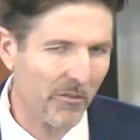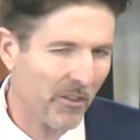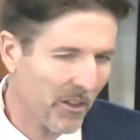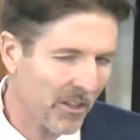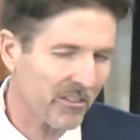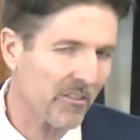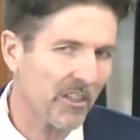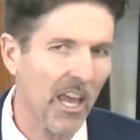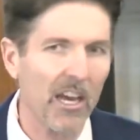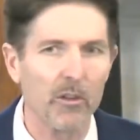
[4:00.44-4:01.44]
to feelings of
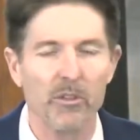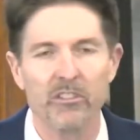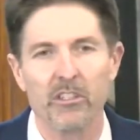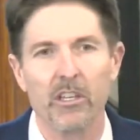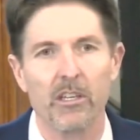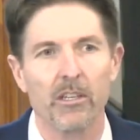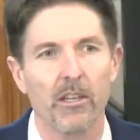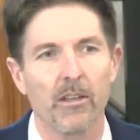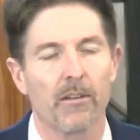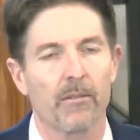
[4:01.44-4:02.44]
inadequacy
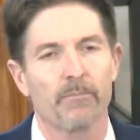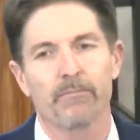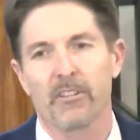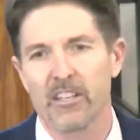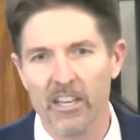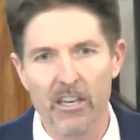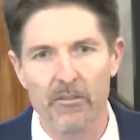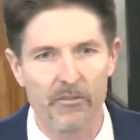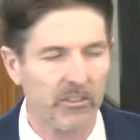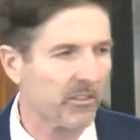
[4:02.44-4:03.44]
and
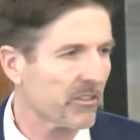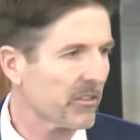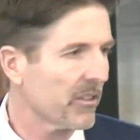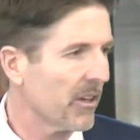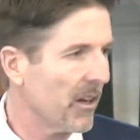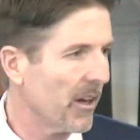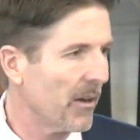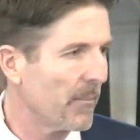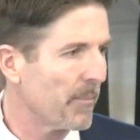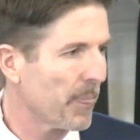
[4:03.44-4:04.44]
gifts
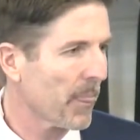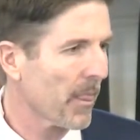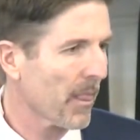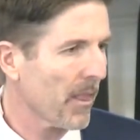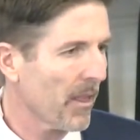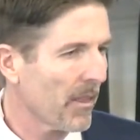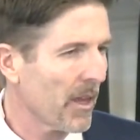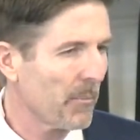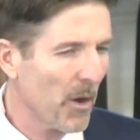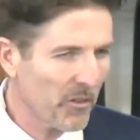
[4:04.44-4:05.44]

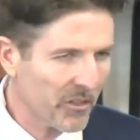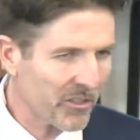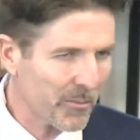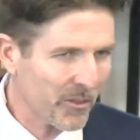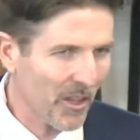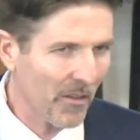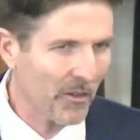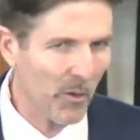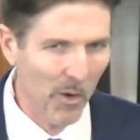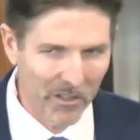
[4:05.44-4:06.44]
that Moses
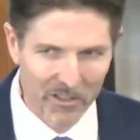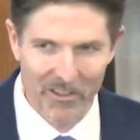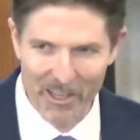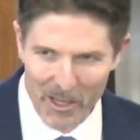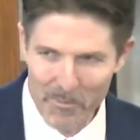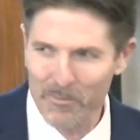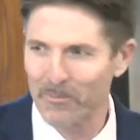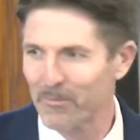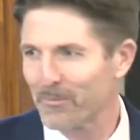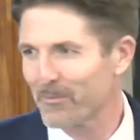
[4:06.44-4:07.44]
himself, who was the
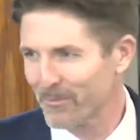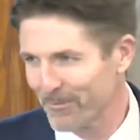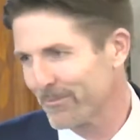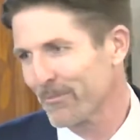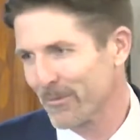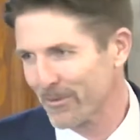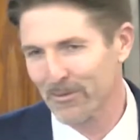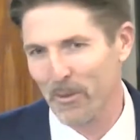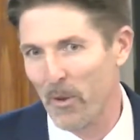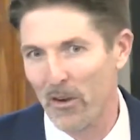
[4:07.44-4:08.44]

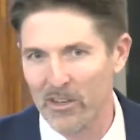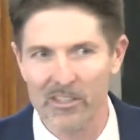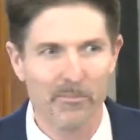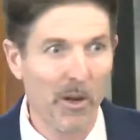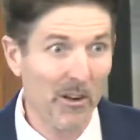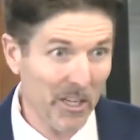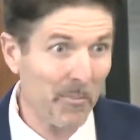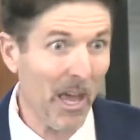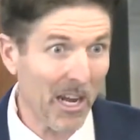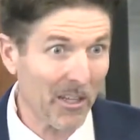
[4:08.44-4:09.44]

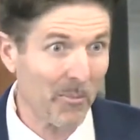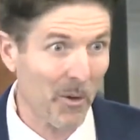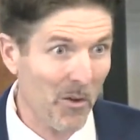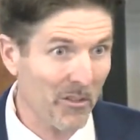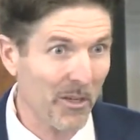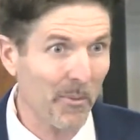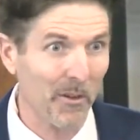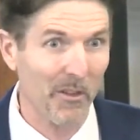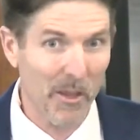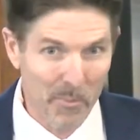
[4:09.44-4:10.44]
paradigmatic, the
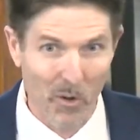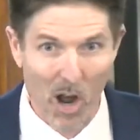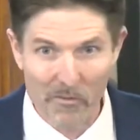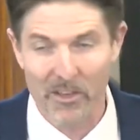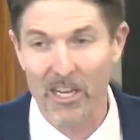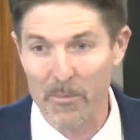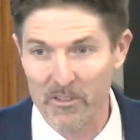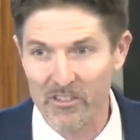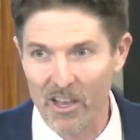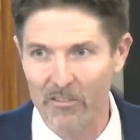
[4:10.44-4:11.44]
prototypical, the prophet
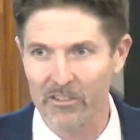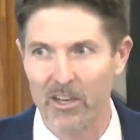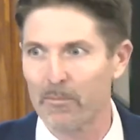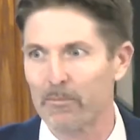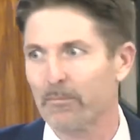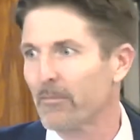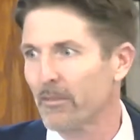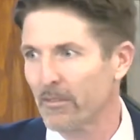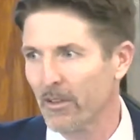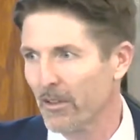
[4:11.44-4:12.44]
himself, said,
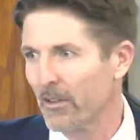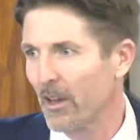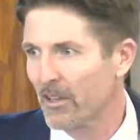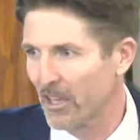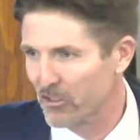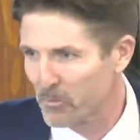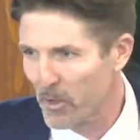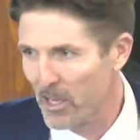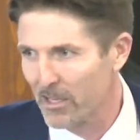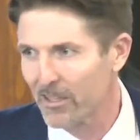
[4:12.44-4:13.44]
I can't
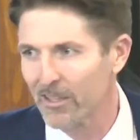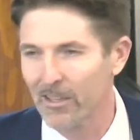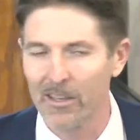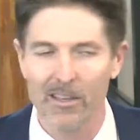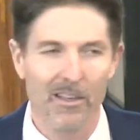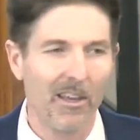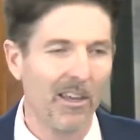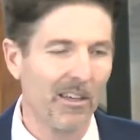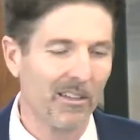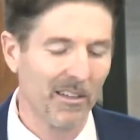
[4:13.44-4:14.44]
speak.
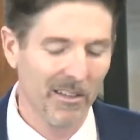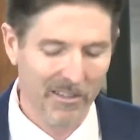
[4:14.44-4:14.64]
And